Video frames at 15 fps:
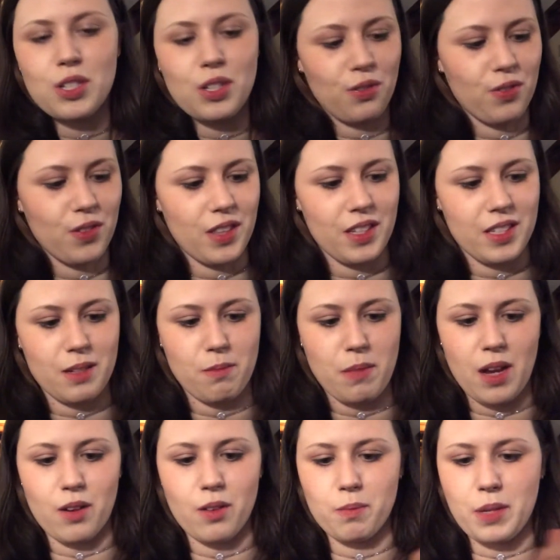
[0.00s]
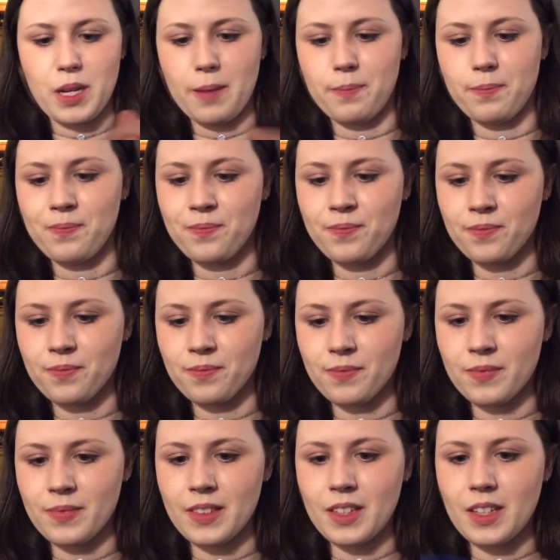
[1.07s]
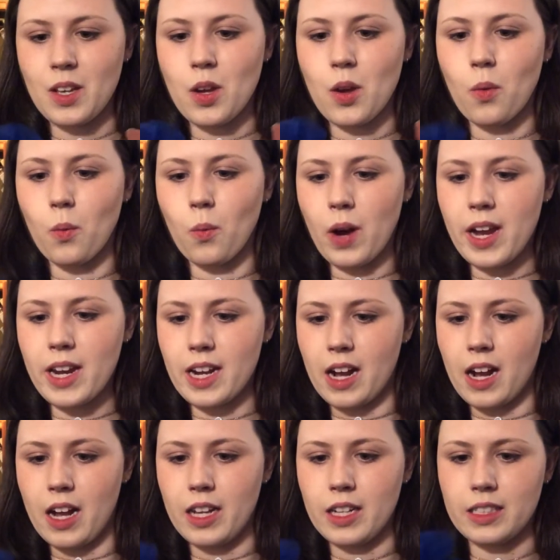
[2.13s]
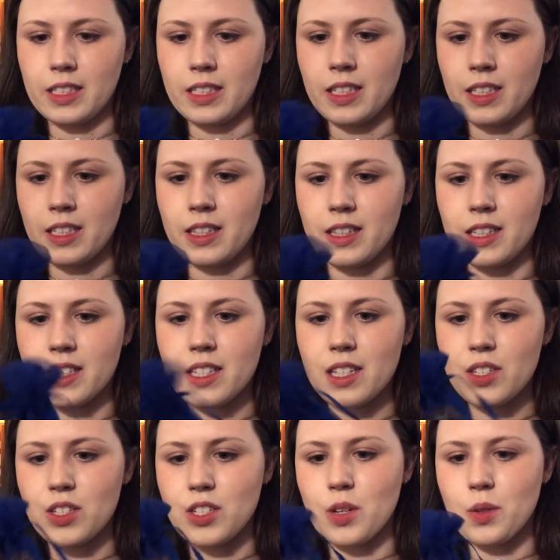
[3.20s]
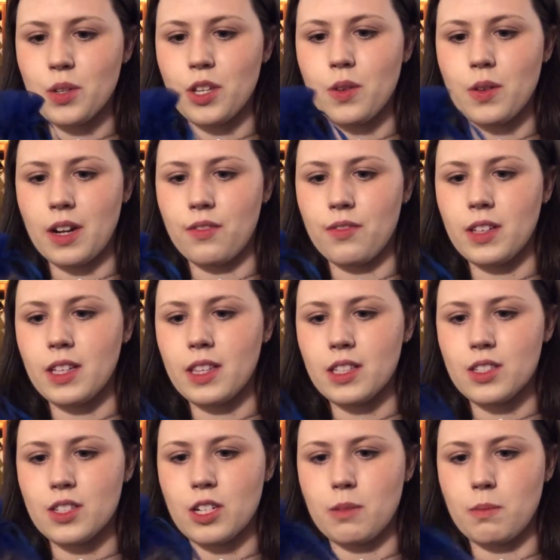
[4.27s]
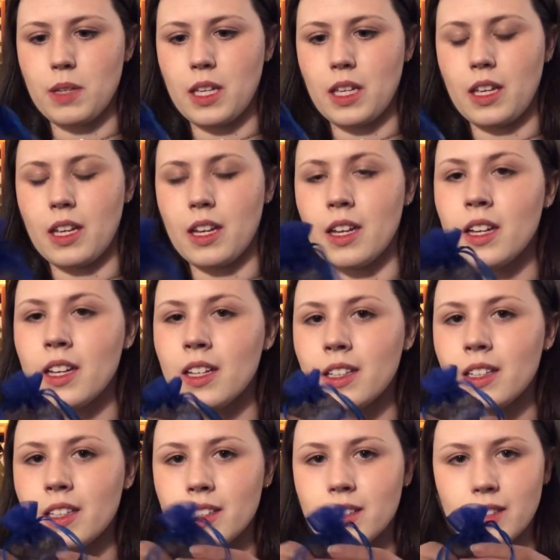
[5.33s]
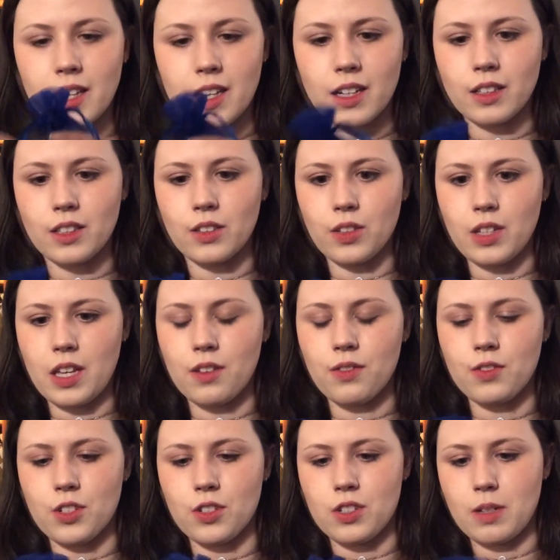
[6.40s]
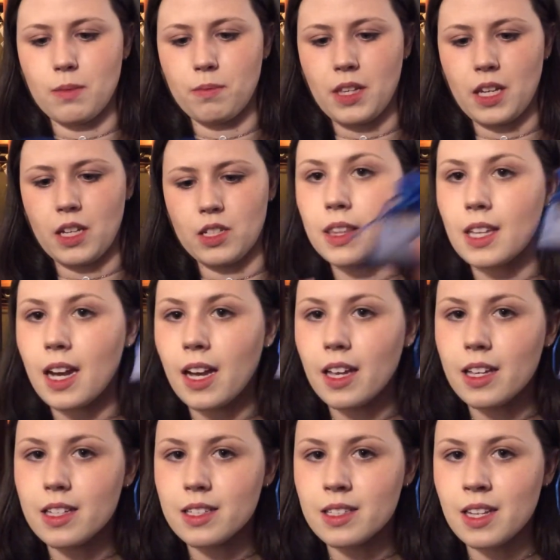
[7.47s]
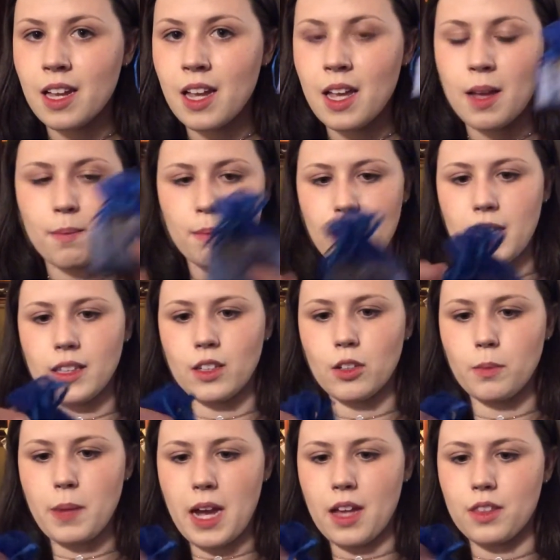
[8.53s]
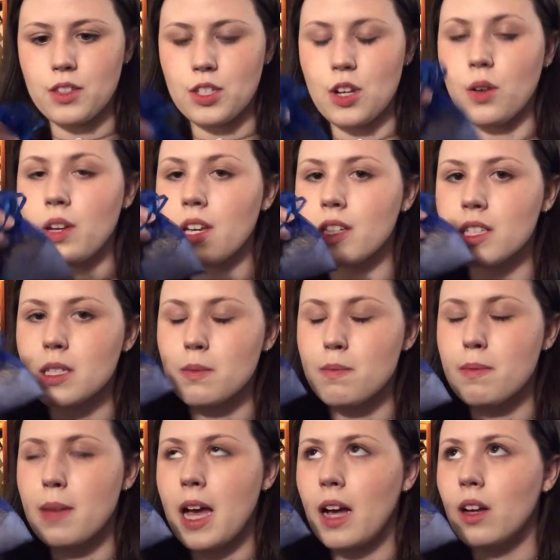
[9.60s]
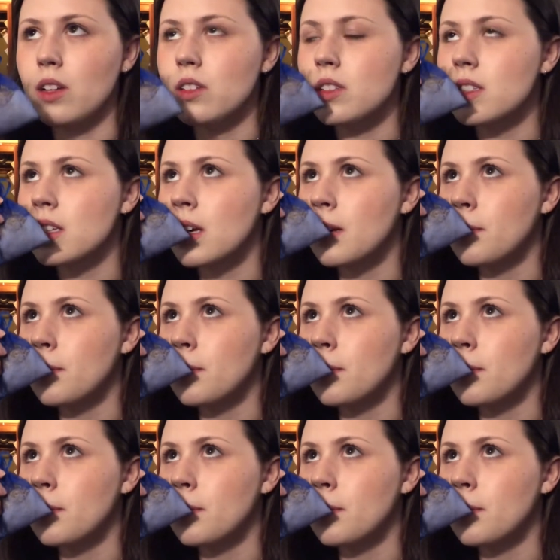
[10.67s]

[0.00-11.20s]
to for this amount, but why not? This is so cute. I feel like this could be like a little gift or something. That is my little bath soak. It smells